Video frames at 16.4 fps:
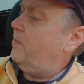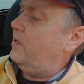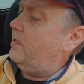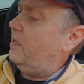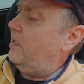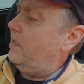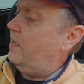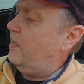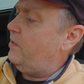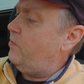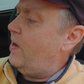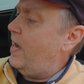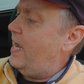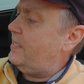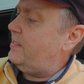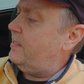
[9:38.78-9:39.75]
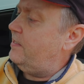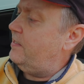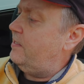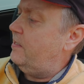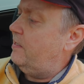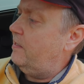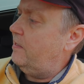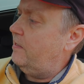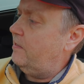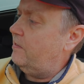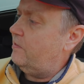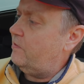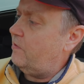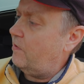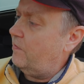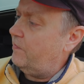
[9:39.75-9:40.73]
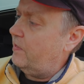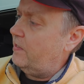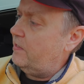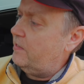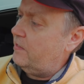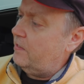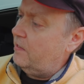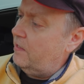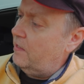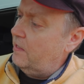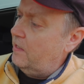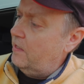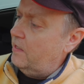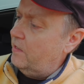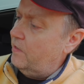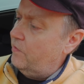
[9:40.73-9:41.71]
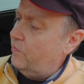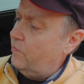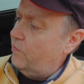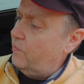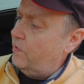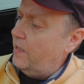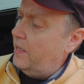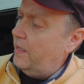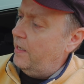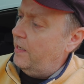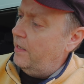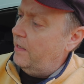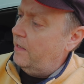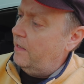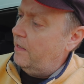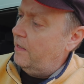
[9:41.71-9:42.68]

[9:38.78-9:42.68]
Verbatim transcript: But uh, you access sort of this through uh,